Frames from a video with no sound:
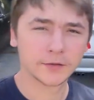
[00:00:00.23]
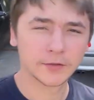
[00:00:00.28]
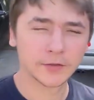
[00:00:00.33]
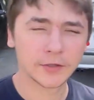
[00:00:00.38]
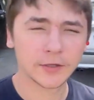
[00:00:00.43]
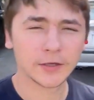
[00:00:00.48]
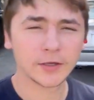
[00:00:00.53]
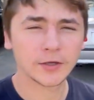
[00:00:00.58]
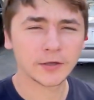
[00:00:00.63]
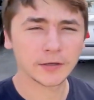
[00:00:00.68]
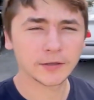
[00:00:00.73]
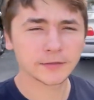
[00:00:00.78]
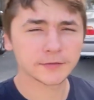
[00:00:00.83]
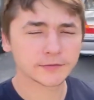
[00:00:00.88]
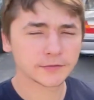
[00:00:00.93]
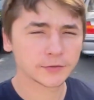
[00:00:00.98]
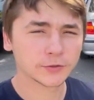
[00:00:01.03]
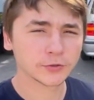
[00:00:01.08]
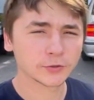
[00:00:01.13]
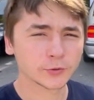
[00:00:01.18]
Hey guys,
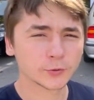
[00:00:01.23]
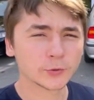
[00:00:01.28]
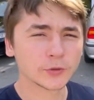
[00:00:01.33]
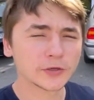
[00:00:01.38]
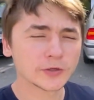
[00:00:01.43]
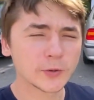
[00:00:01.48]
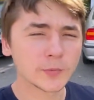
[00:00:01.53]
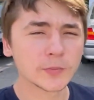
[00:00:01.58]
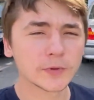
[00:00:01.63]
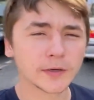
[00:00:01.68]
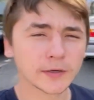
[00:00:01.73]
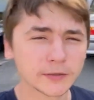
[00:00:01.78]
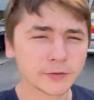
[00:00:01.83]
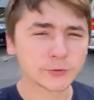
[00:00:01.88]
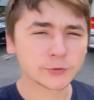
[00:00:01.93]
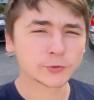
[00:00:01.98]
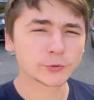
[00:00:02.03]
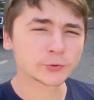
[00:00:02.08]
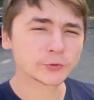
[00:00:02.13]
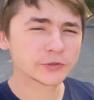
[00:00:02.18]
so welcome back
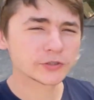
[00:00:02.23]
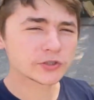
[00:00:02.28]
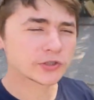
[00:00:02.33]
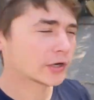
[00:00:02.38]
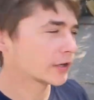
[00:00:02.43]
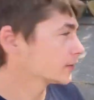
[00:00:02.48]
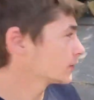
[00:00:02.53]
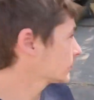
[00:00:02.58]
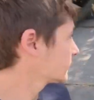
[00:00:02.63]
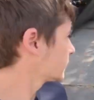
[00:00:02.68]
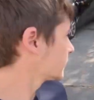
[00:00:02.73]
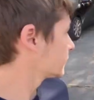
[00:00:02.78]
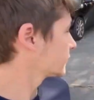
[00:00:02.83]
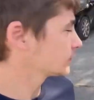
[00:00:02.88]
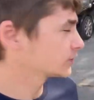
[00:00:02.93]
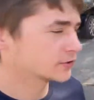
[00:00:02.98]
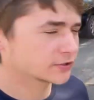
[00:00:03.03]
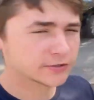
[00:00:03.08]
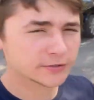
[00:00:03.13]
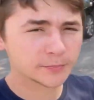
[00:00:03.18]
to the channel.
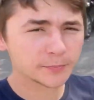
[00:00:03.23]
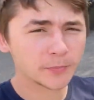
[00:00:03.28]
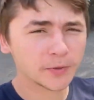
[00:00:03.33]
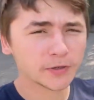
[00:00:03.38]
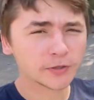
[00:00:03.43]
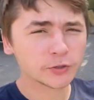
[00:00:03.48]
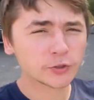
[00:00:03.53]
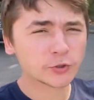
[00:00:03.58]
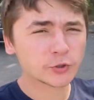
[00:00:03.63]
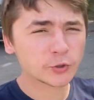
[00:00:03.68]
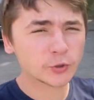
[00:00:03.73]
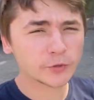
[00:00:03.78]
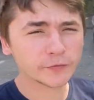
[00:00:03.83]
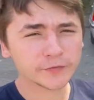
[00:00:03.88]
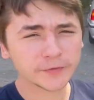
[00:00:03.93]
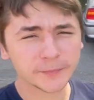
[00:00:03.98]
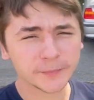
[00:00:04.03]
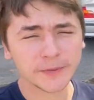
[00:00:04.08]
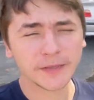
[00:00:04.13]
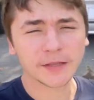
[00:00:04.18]
This is the part 2
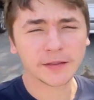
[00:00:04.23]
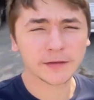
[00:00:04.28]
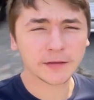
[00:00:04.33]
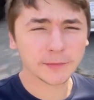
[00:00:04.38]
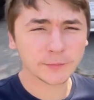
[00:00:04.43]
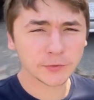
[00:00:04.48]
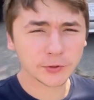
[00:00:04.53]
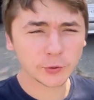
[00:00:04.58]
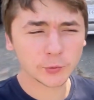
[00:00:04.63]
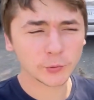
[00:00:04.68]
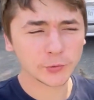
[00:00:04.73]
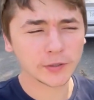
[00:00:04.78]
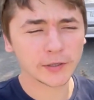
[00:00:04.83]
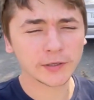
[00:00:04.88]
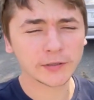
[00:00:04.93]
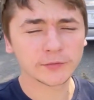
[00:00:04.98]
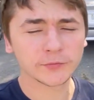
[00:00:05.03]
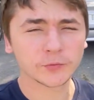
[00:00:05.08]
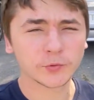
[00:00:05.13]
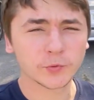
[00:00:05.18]
of the BMW we
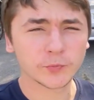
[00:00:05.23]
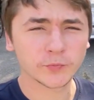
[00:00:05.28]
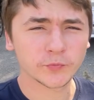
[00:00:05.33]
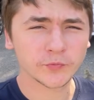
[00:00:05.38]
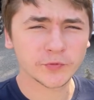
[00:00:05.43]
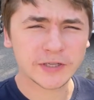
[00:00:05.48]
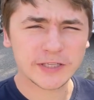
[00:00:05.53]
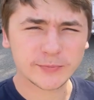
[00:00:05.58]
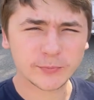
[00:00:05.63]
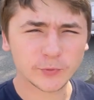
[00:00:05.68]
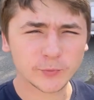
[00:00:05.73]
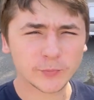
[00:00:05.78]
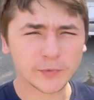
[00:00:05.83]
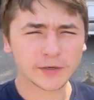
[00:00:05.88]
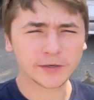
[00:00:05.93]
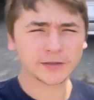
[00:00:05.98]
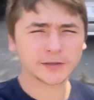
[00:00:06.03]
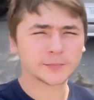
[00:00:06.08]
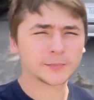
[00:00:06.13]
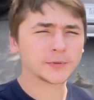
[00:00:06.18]
got from Facebook
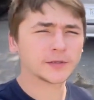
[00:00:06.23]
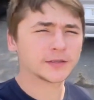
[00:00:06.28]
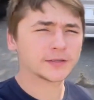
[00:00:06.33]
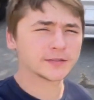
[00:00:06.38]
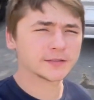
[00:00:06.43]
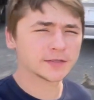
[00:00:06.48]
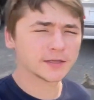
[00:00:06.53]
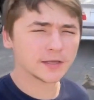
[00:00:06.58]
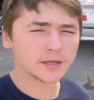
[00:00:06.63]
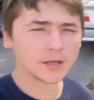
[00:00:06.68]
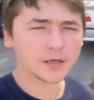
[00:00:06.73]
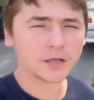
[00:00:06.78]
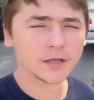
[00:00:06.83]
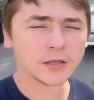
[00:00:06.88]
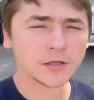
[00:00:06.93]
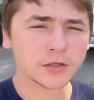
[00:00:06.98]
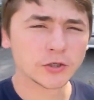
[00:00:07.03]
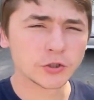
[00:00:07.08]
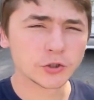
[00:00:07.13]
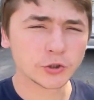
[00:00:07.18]
Marketplace.
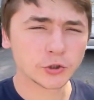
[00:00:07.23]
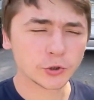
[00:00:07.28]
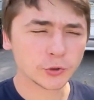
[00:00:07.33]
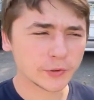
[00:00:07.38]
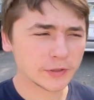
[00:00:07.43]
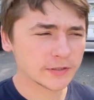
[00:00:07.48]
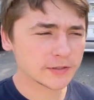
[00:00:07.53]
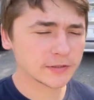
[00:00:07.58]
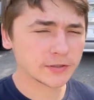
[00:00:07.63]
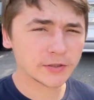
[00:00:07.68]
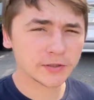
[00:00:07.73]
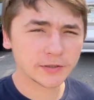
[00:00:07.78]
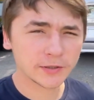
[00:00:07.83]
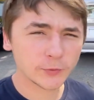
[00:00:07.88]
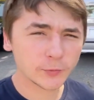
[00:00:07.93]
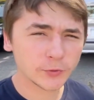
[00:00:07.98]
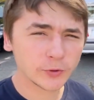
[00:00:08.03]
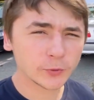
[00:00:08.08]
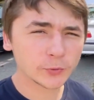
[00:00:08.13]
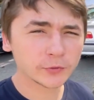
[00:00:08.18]
So yesterday
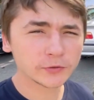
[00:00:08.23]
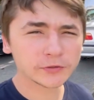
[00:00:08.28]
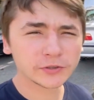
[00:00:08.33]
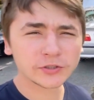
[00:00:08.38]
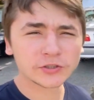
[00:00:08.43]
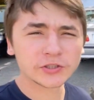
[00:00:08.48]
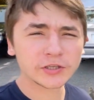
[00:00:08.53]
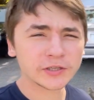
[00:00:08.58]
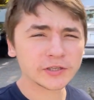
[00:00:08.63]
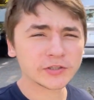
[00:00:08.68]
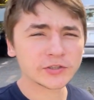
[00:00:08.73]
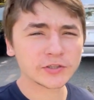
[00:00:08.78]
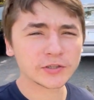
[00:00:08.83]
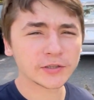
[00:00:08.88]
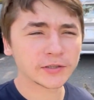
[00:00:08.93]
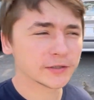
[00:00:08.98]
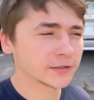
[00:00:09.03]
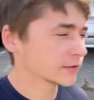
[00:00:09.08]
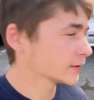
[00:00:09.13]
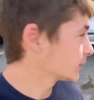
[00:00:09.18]
we couldn't change
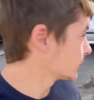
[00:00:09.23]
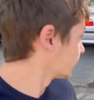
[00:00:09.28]
the